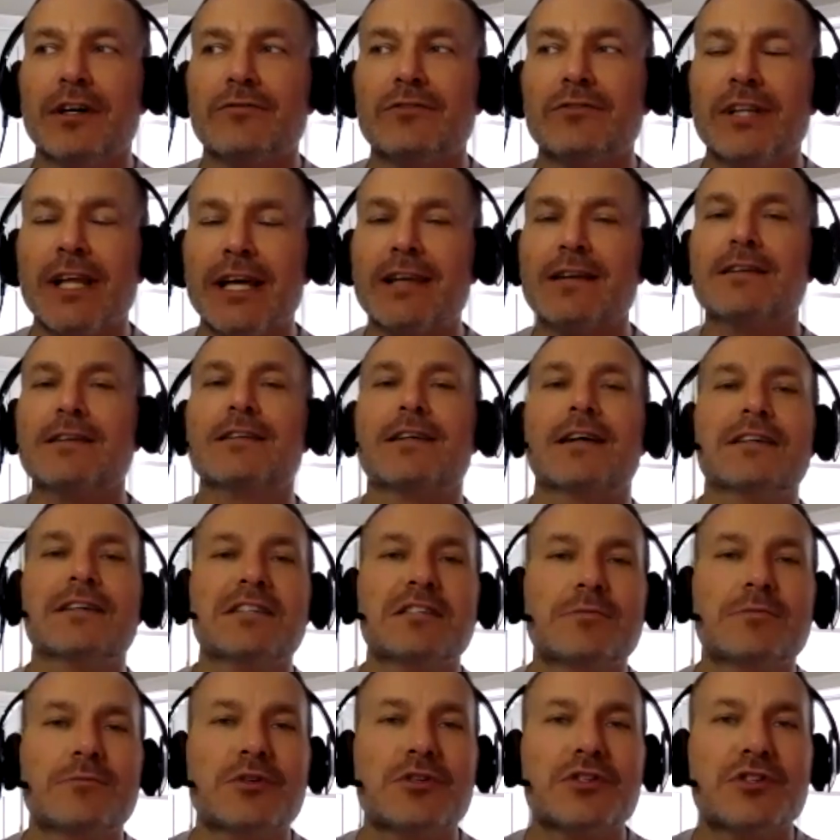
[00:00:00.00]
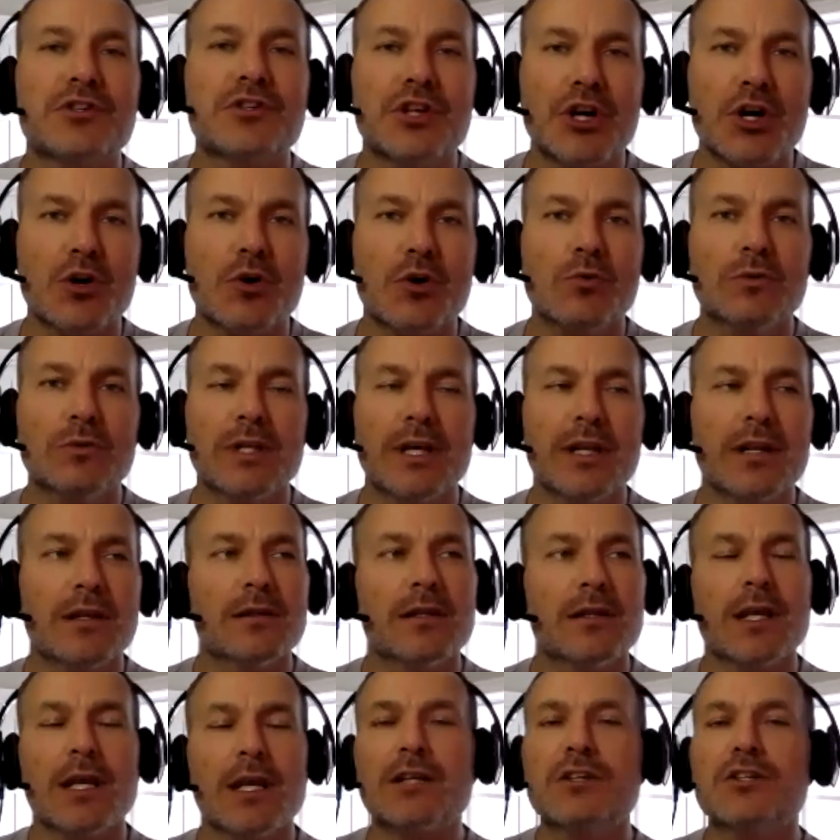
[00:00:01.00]
letting customers know, letting
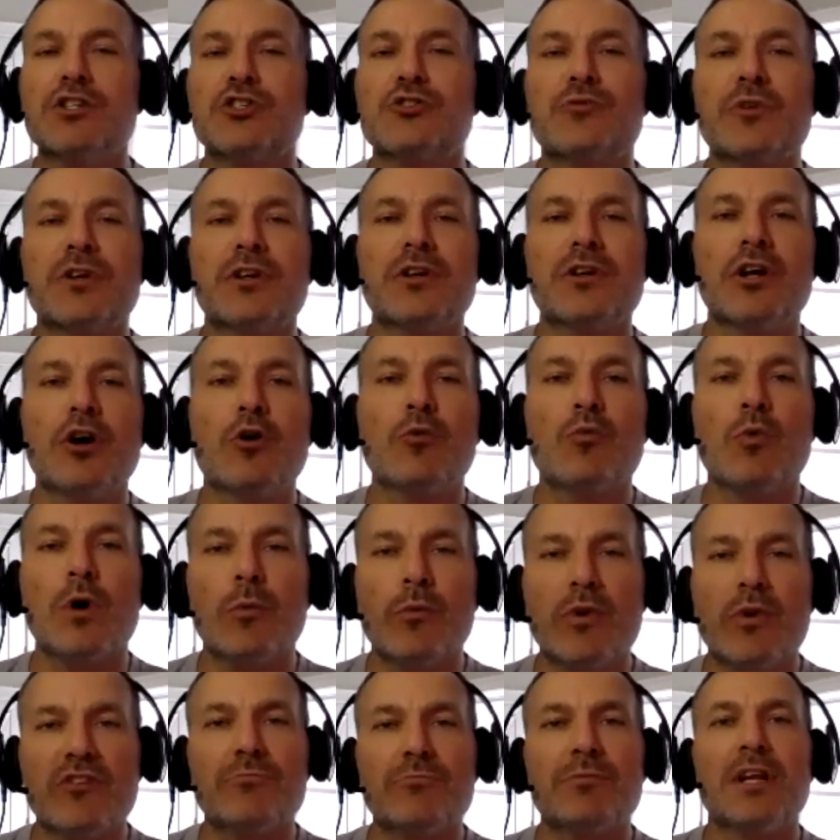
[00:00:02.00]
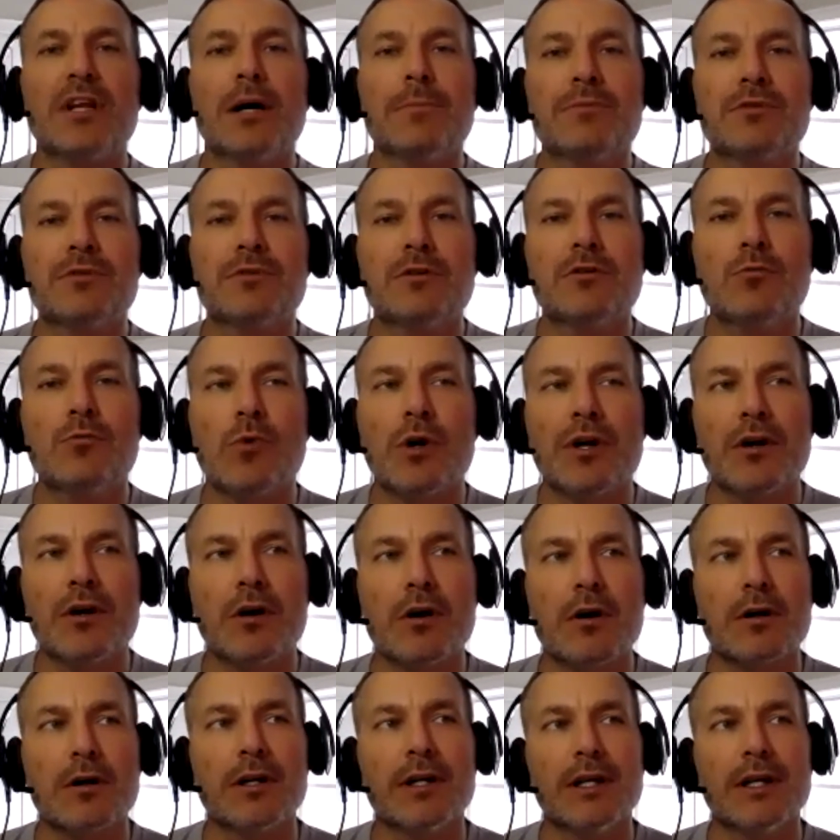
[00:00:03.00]
the industry know what we've been up to, what
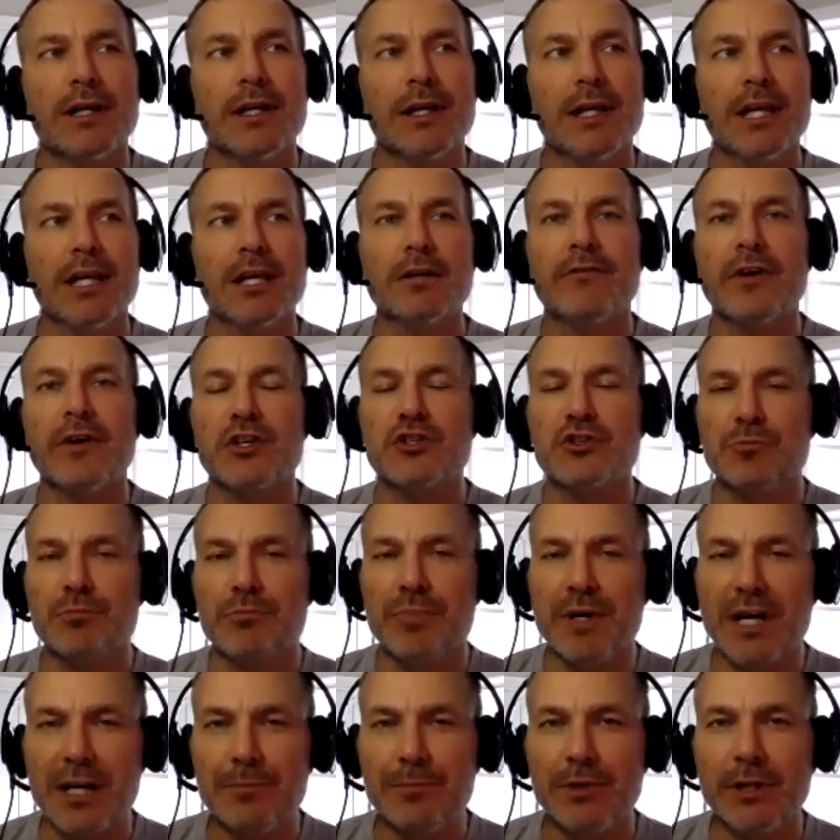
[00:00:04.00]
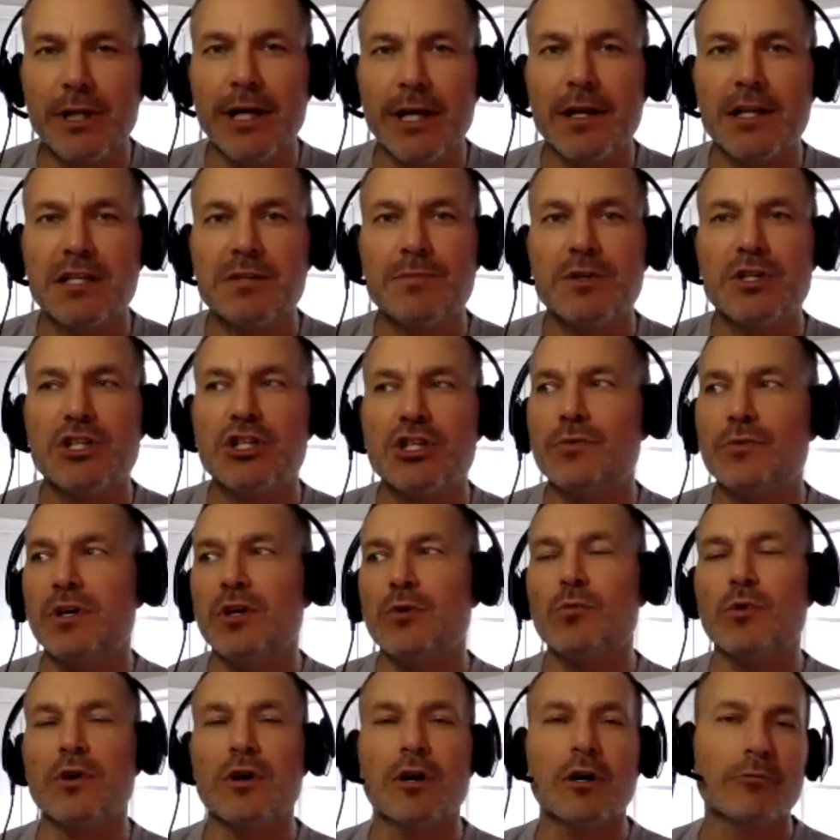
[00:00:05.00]
our innovation pipeline has been
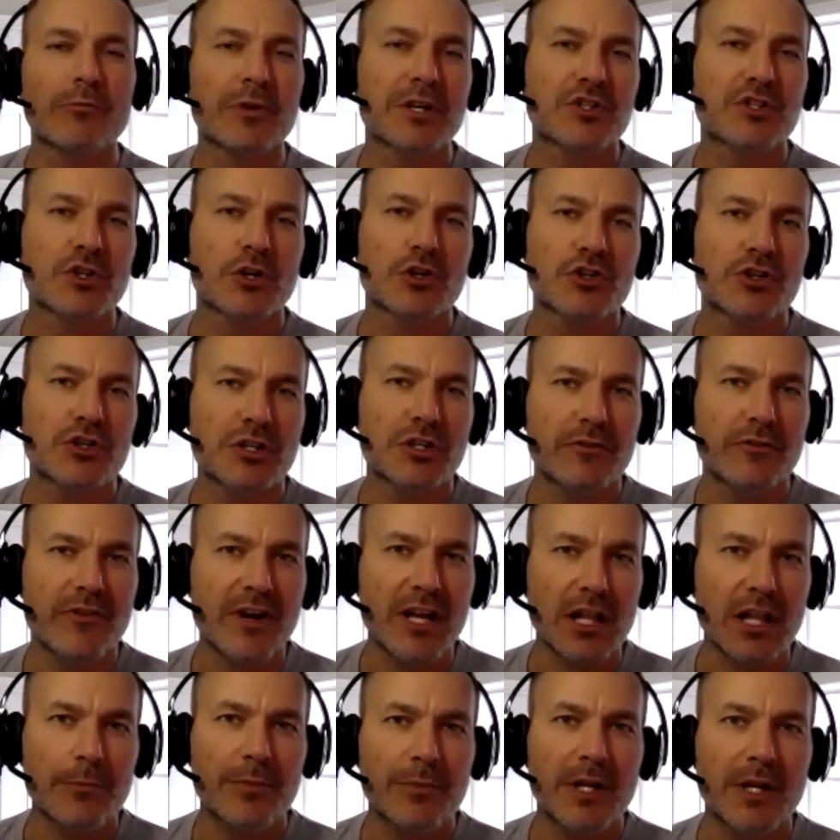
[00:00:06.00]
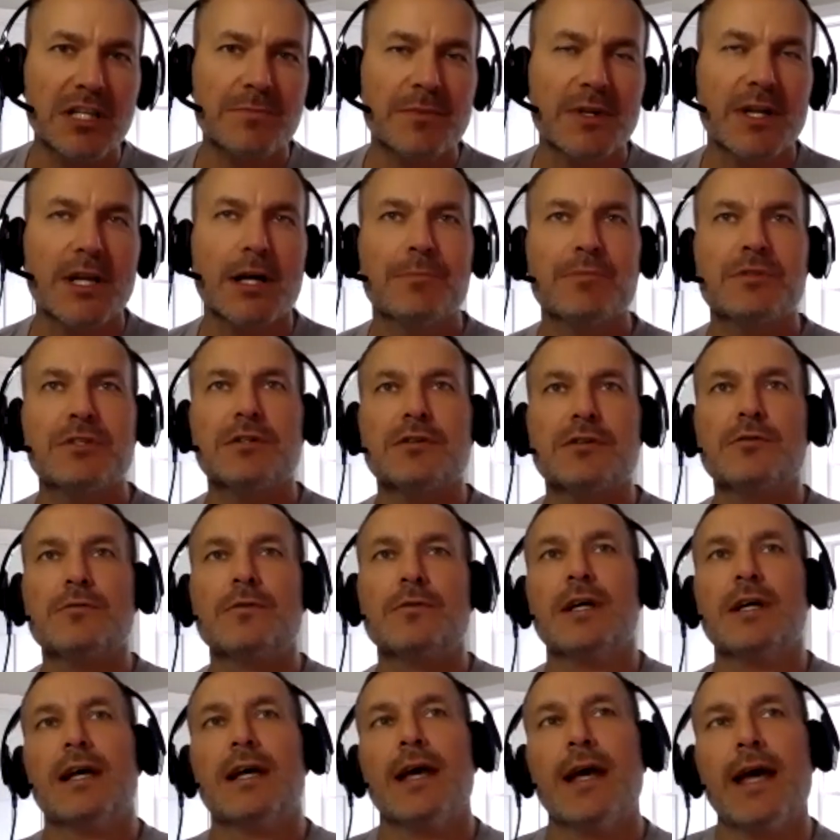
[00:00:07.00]
doing, what our research and development has been up to,
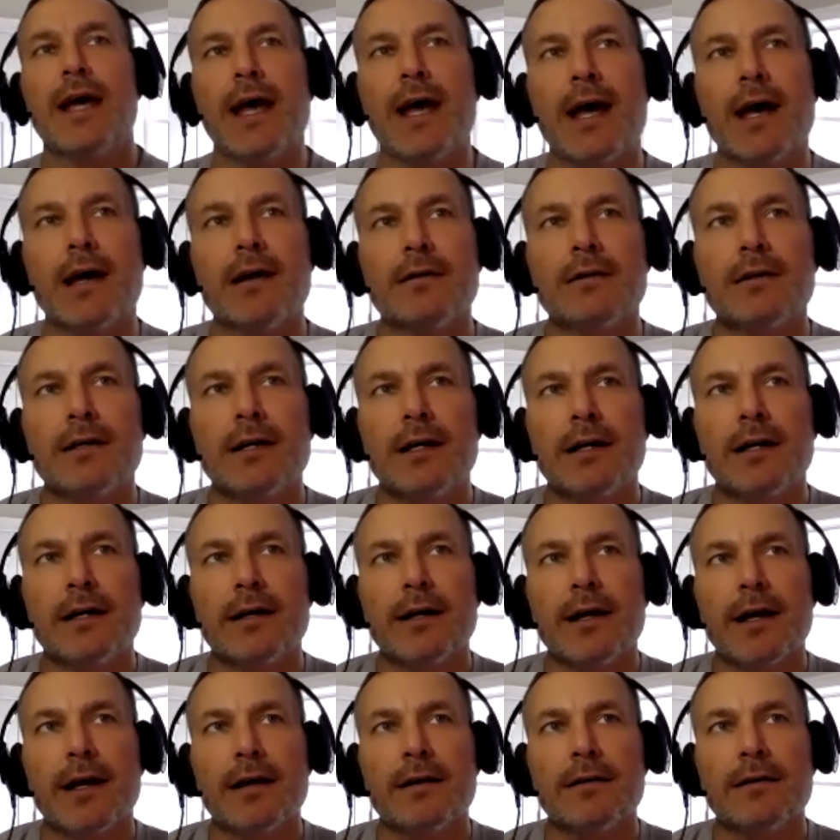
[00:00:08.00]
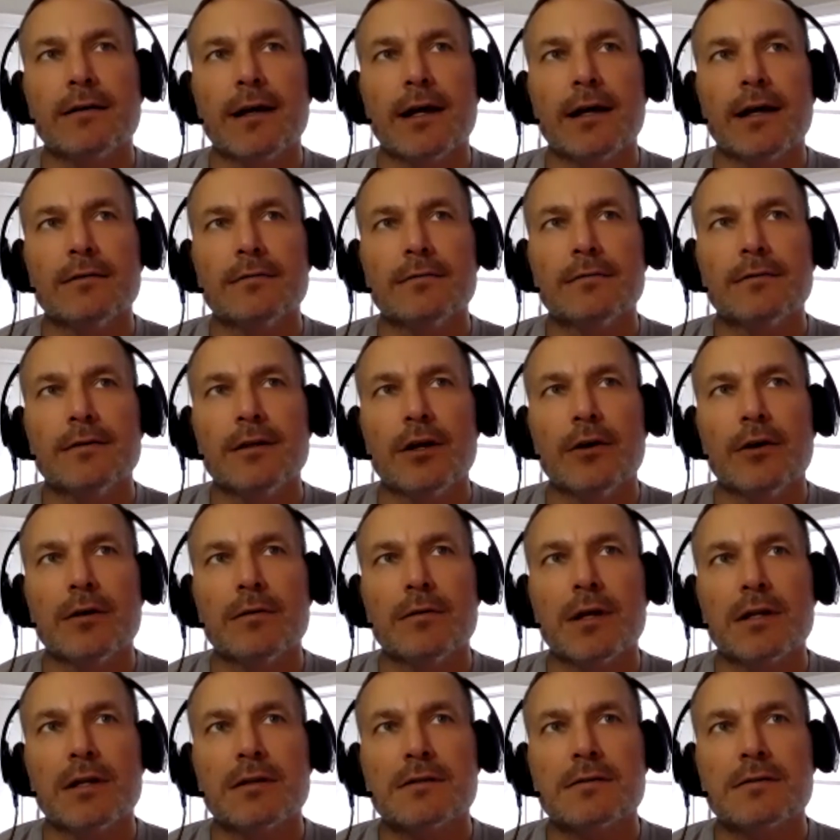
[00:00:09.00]
and you know,
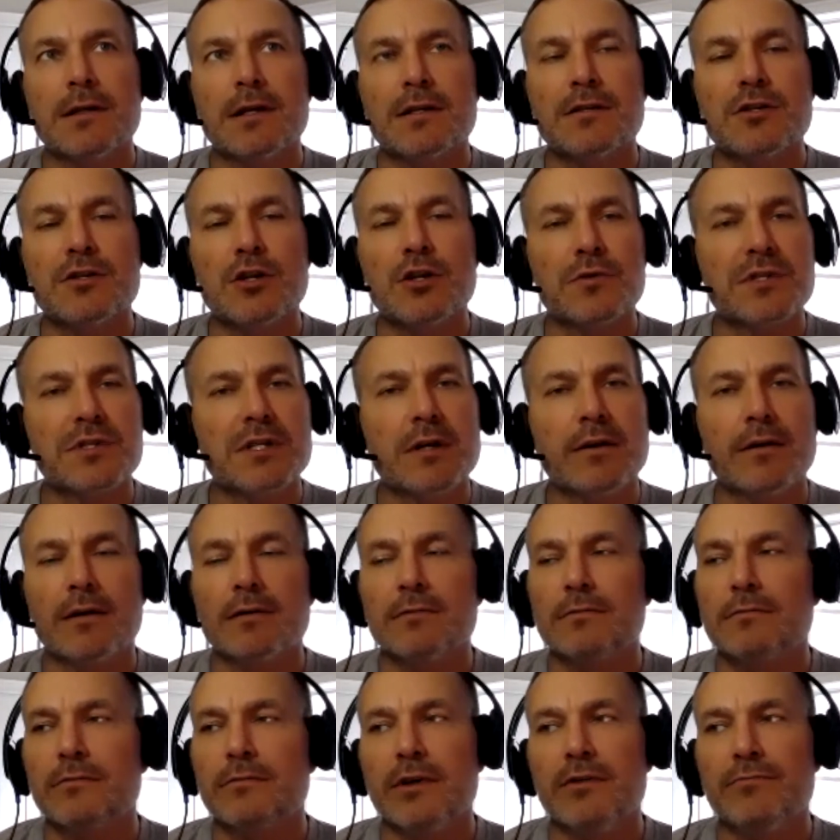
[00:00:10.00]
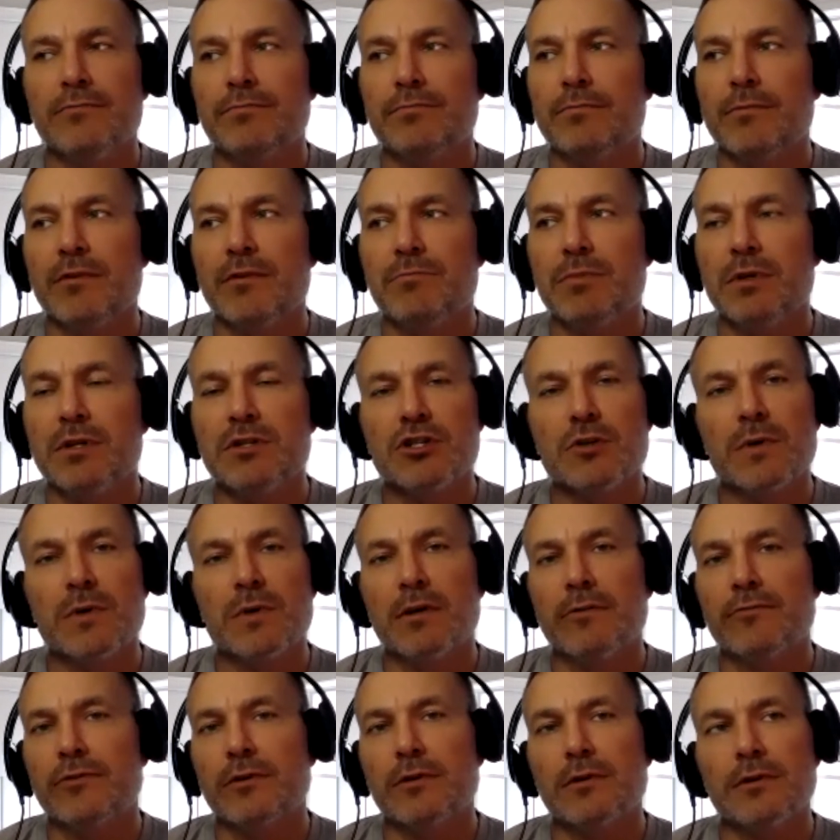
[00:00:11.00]
it's no secret we've been doing
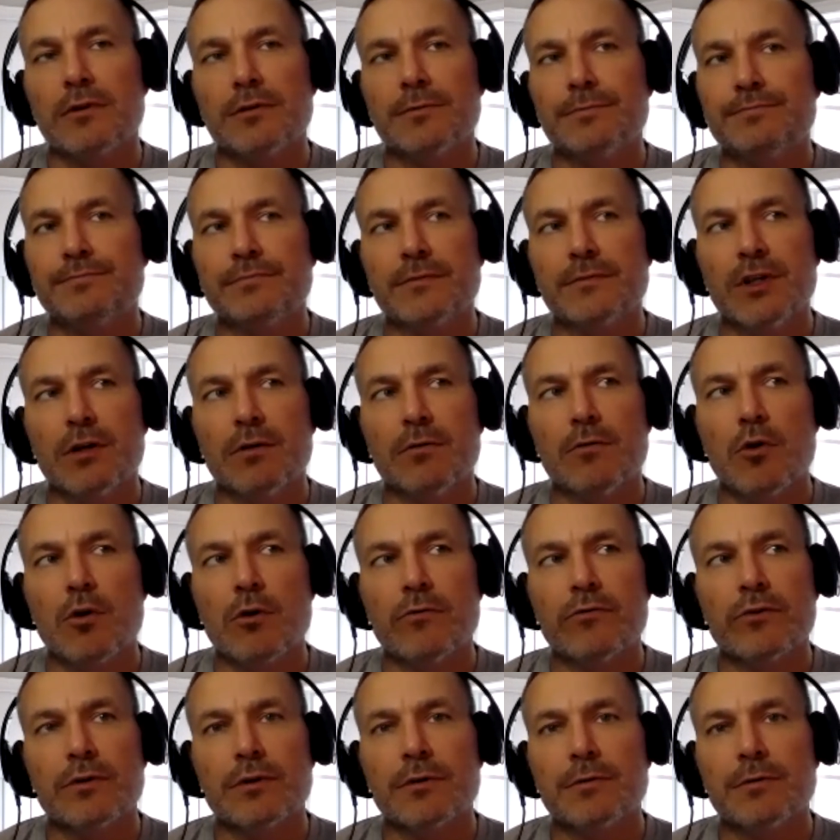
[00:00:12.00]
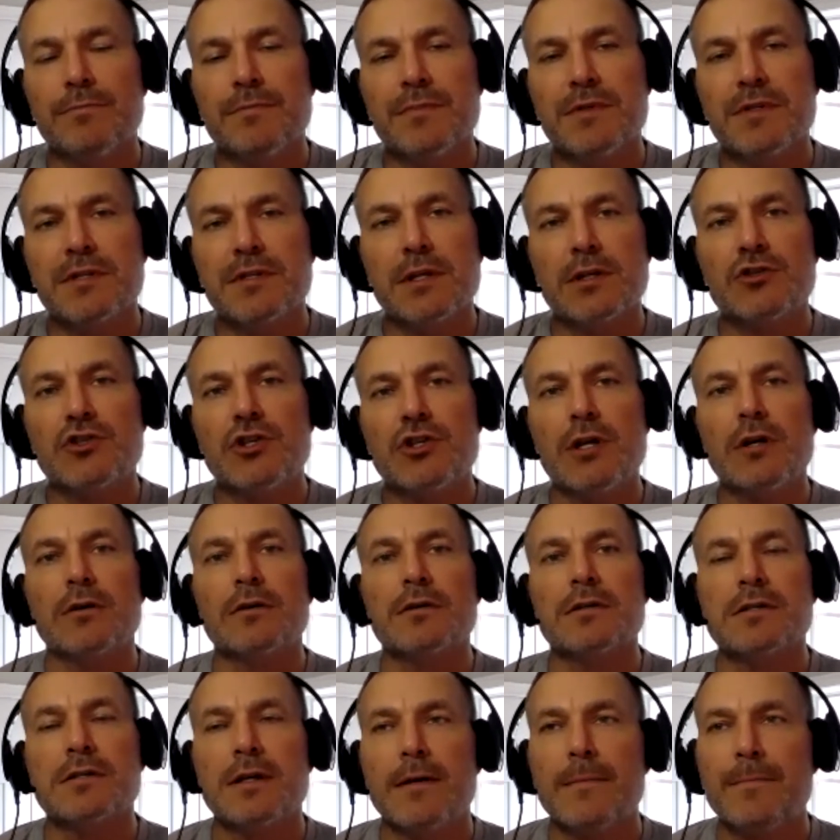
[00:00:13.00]
it for, you know, over 6
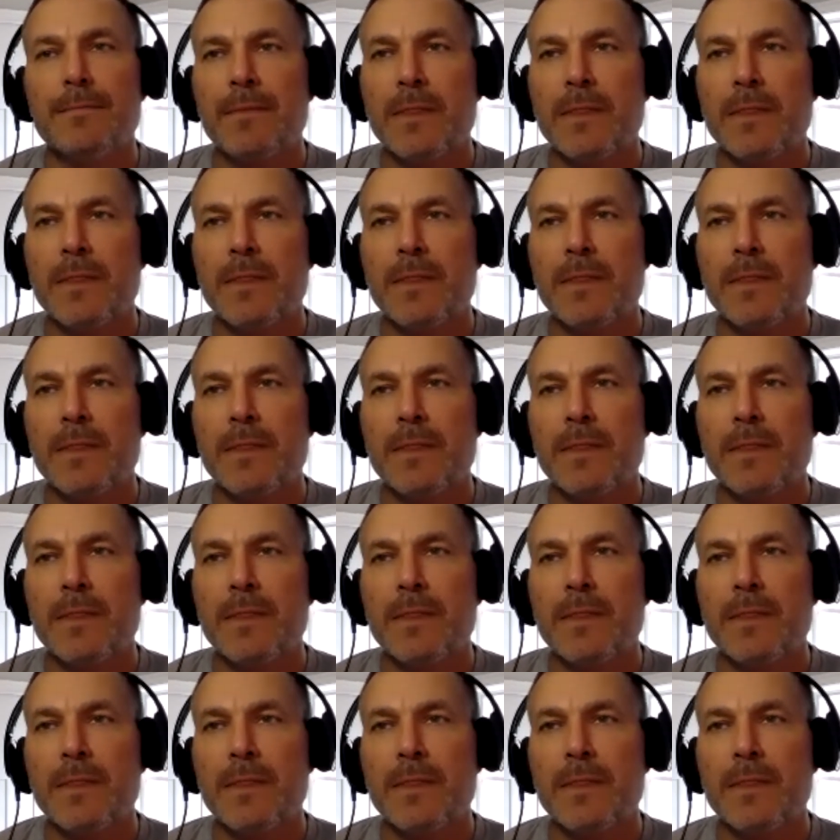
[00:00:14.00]
years.